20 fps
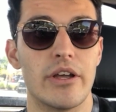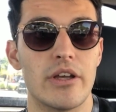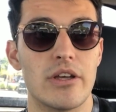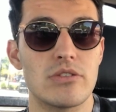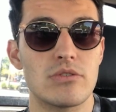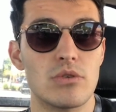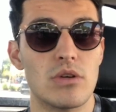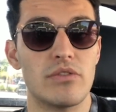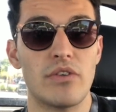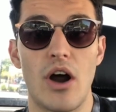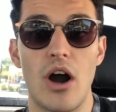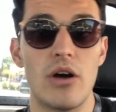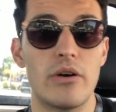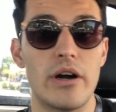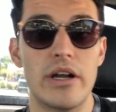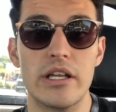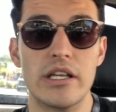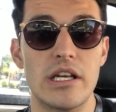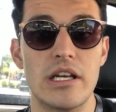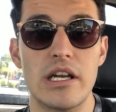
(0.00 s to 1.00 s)
So I've
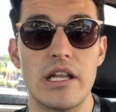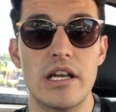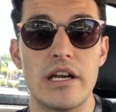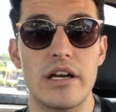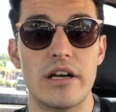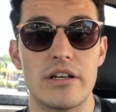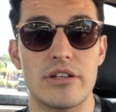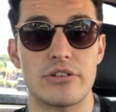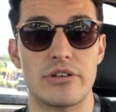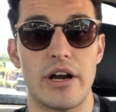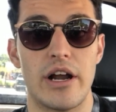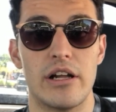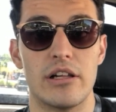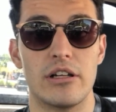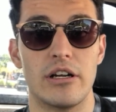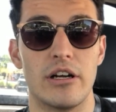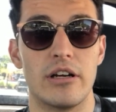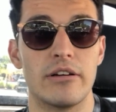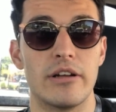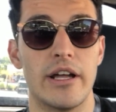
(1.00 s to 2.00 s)
already needed a
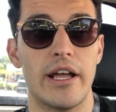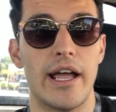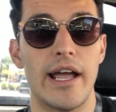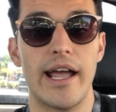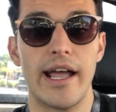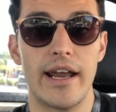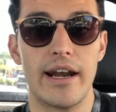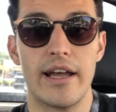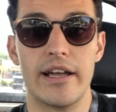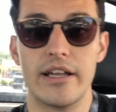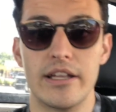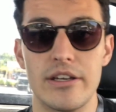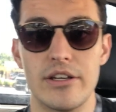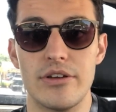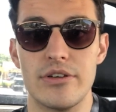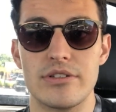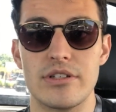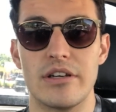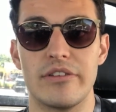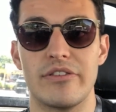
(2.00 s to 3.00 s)
trailer and I can
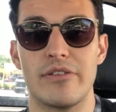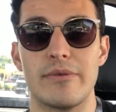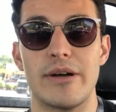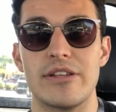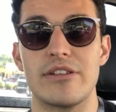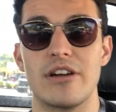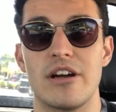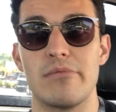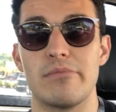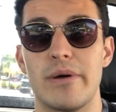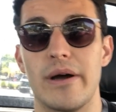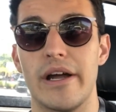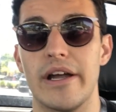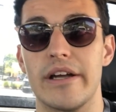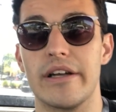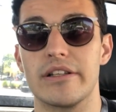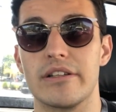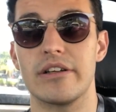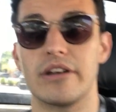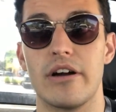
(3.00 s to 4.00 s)
use it for my dirt
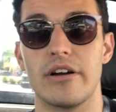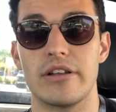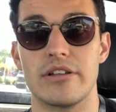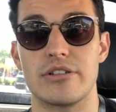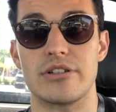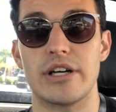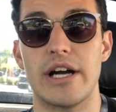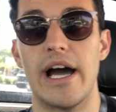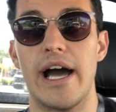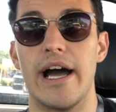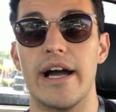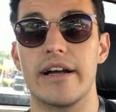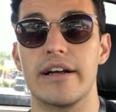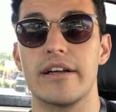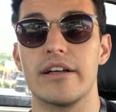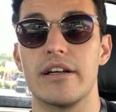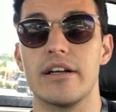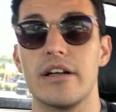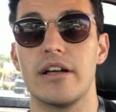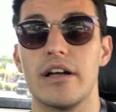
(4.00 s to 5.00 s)
bike to go to the track.
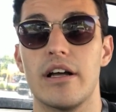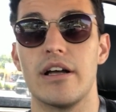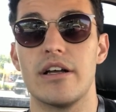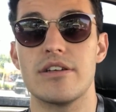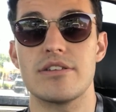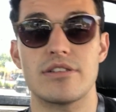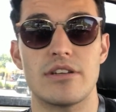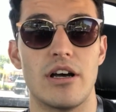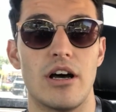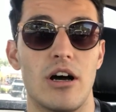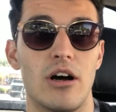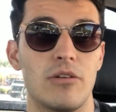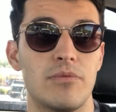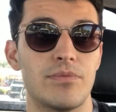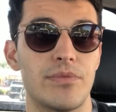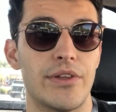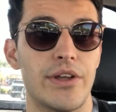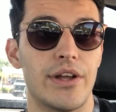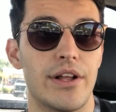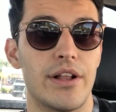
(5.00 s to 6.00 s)
So
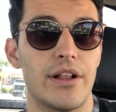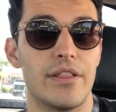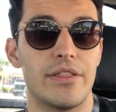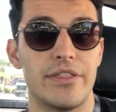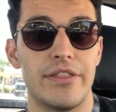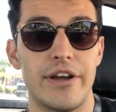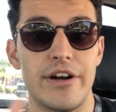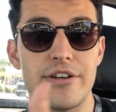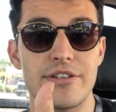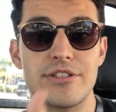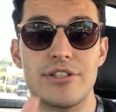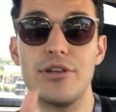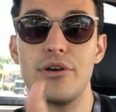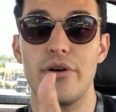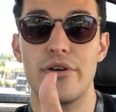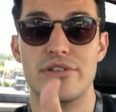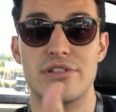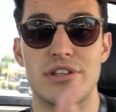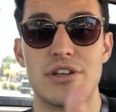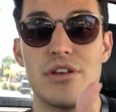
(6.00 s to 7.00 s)
there's two
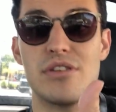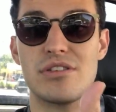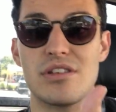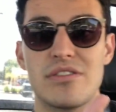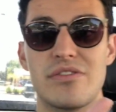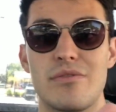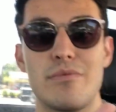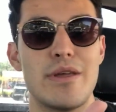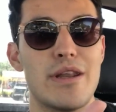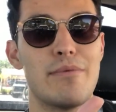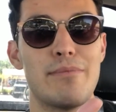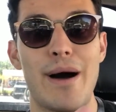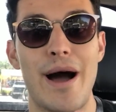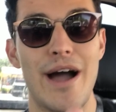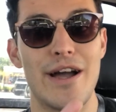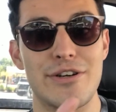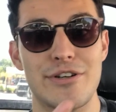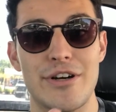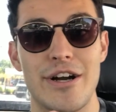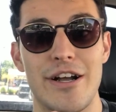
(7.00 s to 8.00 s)
excuses for me to buy
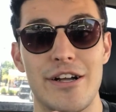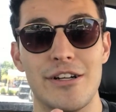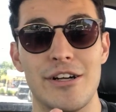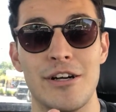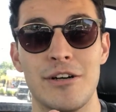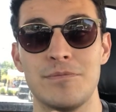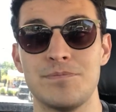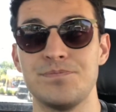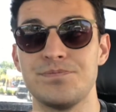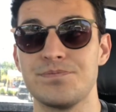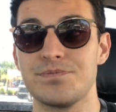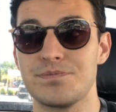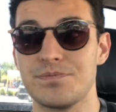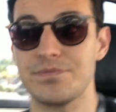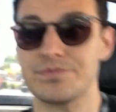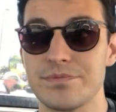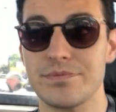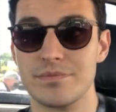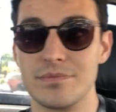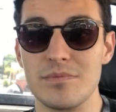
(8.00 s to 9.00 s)
a trailer.
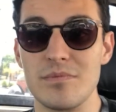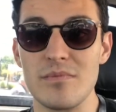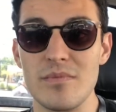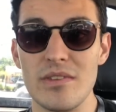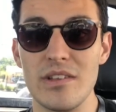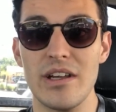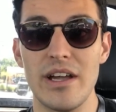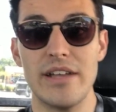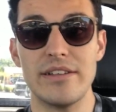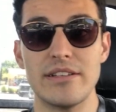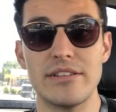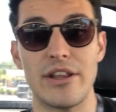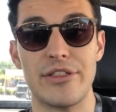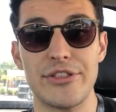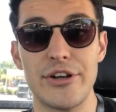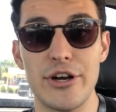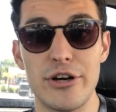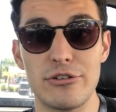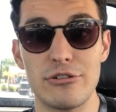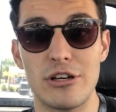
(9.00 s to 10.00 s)
And then the
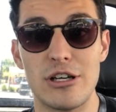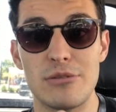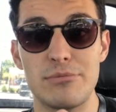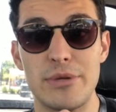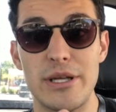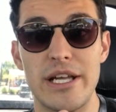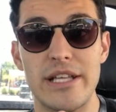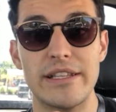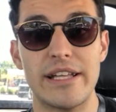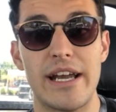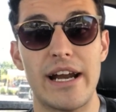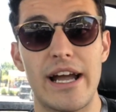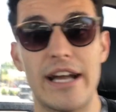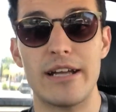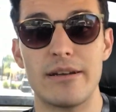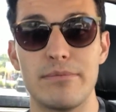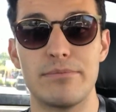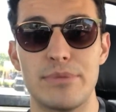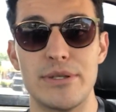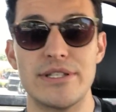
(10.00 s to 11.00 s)
third one being that I
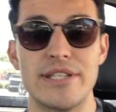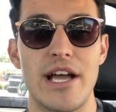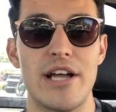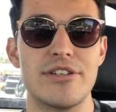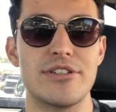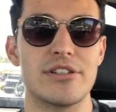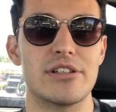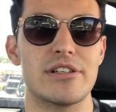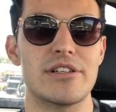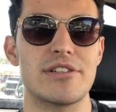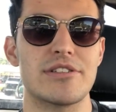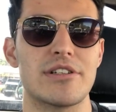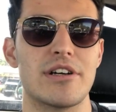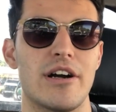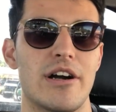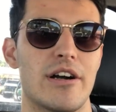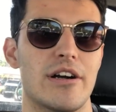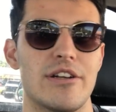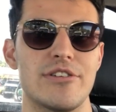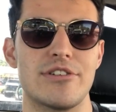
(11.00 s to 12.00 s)
could potentially
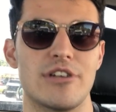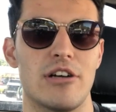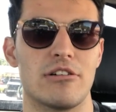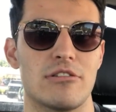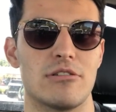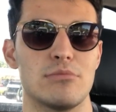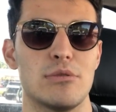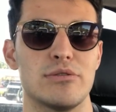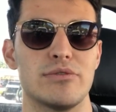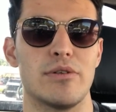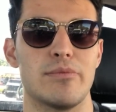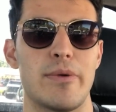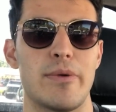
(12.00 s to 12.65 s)
start a junk removal